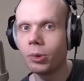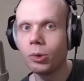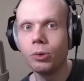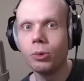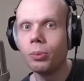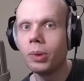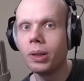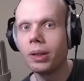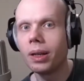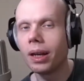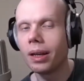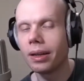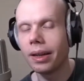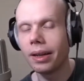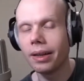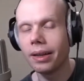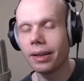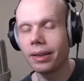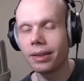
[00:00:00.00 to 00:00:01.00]
We got
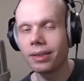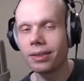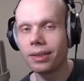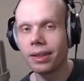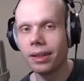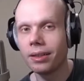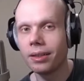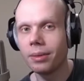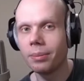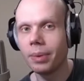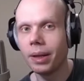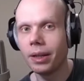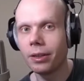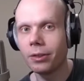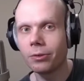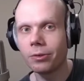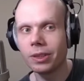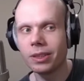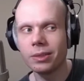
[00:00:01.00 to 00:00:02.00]
a extended
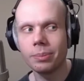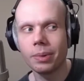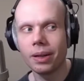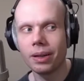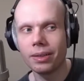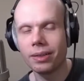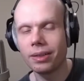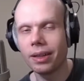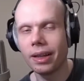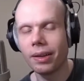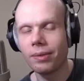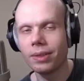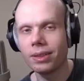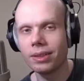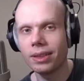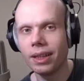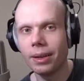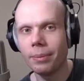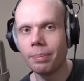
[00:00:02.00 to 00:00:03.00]
bass response. They have the
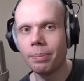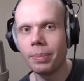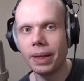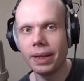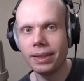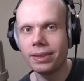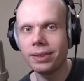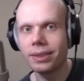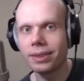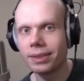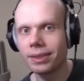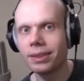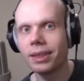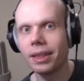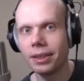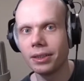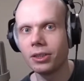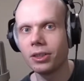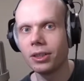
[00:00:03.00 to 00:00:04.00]
same bass
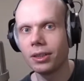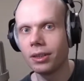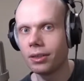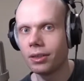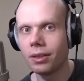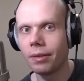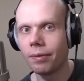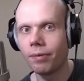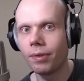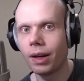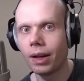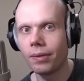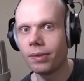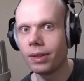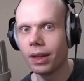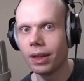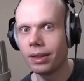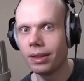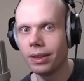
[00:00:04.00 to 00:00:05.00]
extension as the
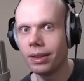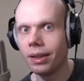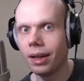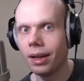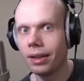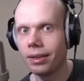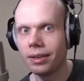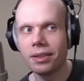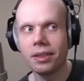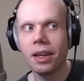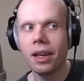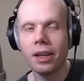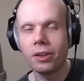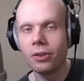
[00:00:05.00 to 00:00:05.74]
599s.